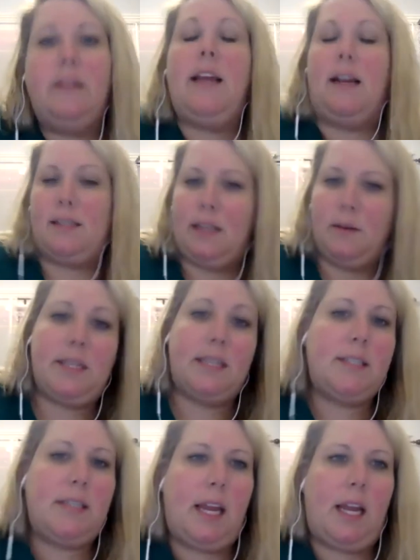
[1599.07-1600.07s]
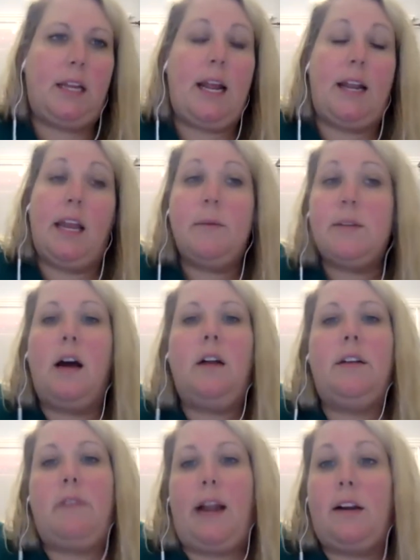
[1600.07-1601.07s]
Yes, he was 16, and he was held
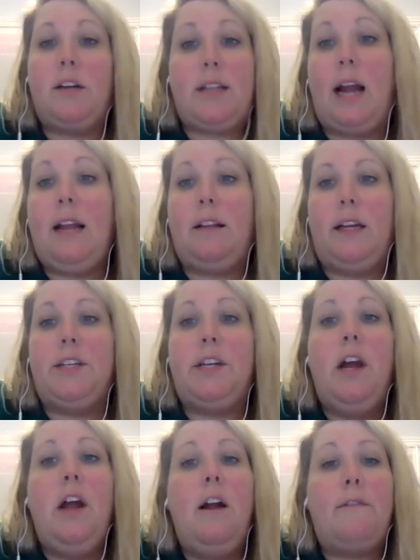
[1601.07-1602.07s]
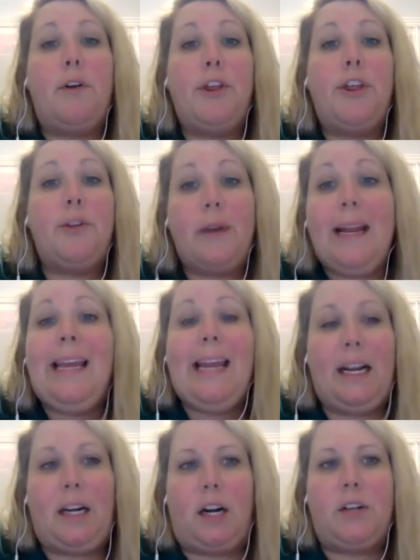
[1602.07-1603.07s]
in Rikers Island for 3
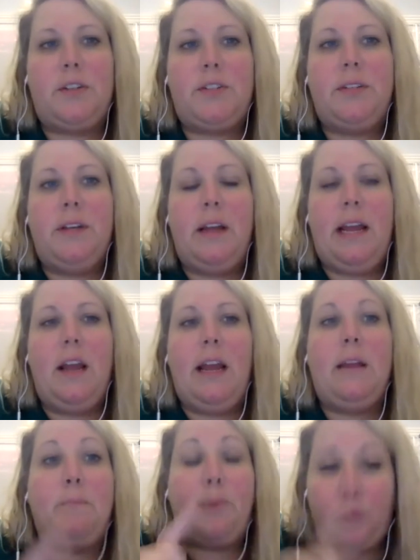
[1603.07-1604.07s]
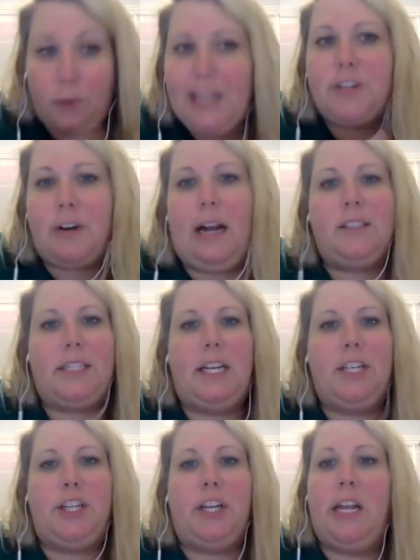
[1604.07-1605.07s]
years in pretrial
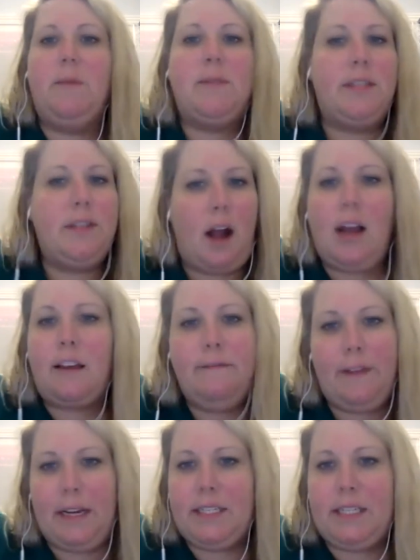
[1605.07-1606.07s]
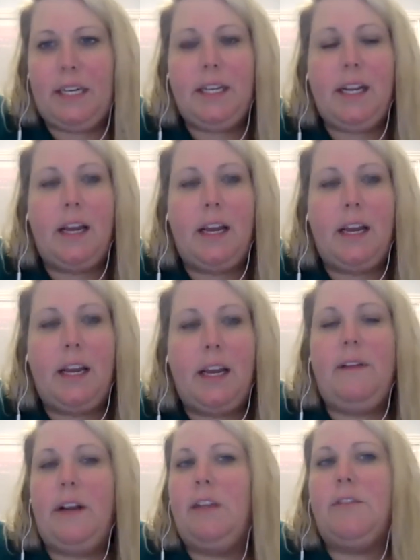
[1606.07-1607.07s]
detention. He was not convicted
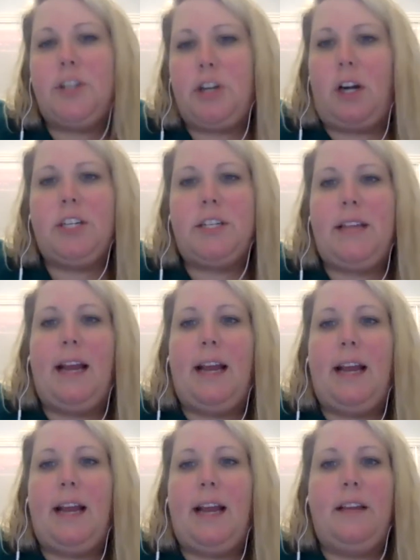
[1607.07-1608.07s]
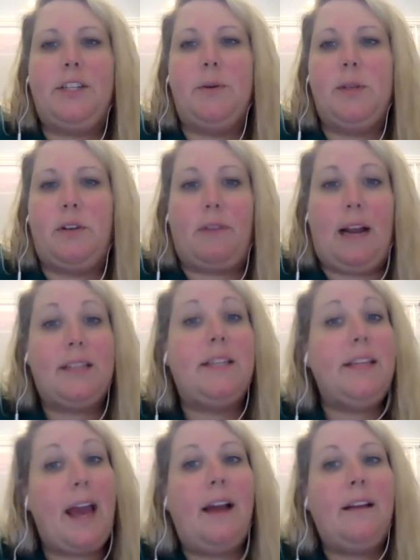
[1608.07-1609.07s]
of any of the charges that had led to his
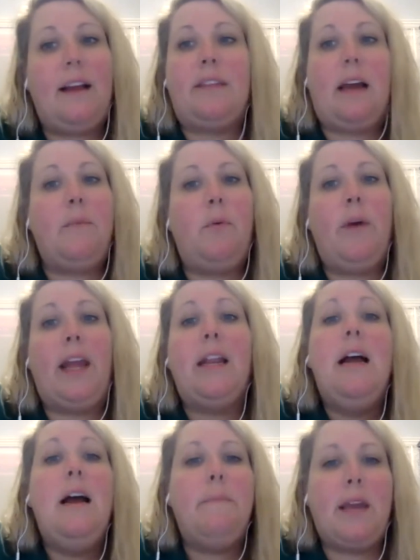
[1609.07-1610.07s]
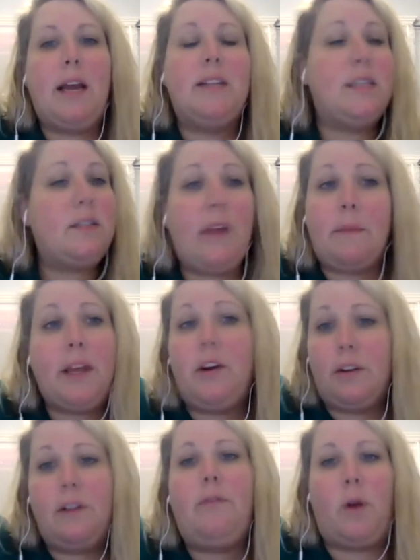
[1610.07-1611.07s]
arrest yet at that point, because his family couldn't
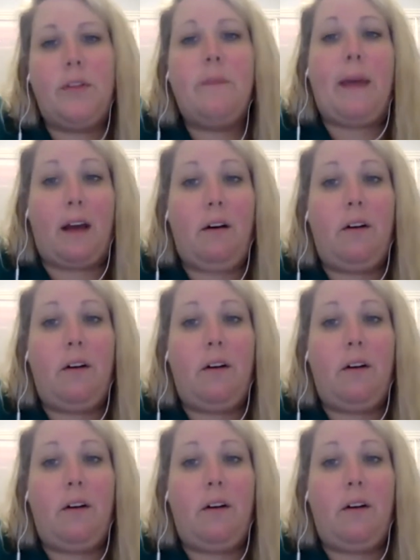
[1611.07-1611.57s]
afford the bail.